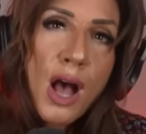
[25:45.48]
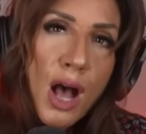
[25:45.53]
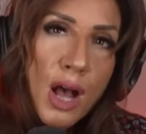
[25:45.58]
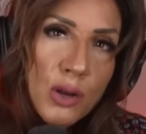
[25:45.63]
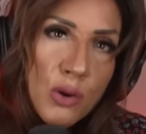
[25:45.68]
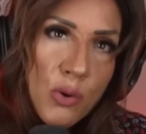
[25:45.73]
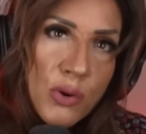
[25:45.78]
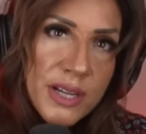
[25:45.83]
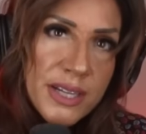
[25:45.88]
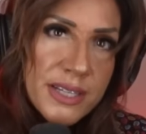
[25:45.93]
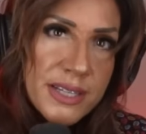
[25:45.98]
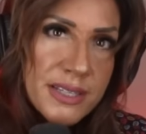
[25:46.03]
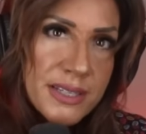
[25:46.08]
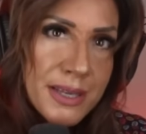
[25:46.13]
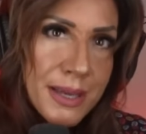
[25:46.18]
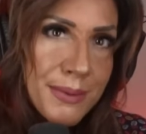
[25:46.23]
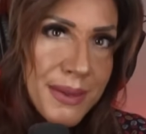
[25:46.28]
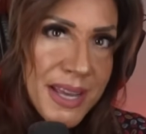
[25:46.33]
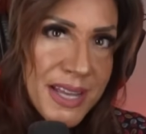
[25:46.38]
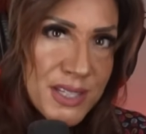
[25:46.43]
According to
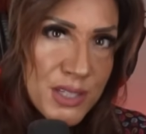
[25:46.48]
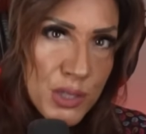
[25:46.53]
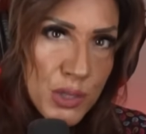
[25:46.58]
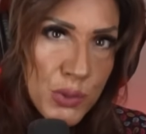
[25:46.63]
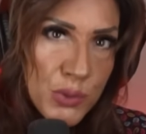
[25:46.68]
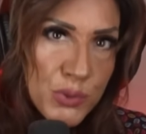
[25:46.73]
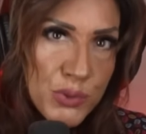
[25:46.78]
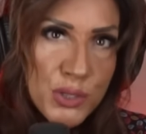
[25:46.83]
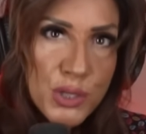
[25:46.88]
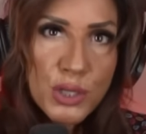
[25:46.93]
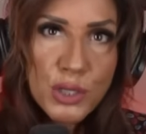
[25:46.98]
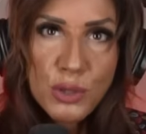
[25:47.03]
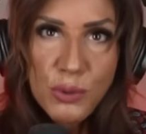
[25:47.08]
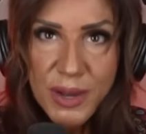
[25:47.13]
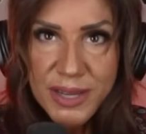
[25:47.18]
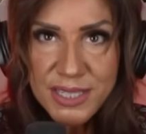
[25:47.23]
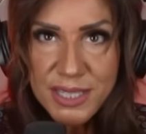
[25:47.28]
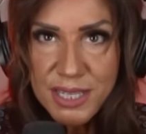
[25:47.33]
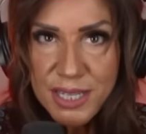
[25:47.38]
CBS News, U.S.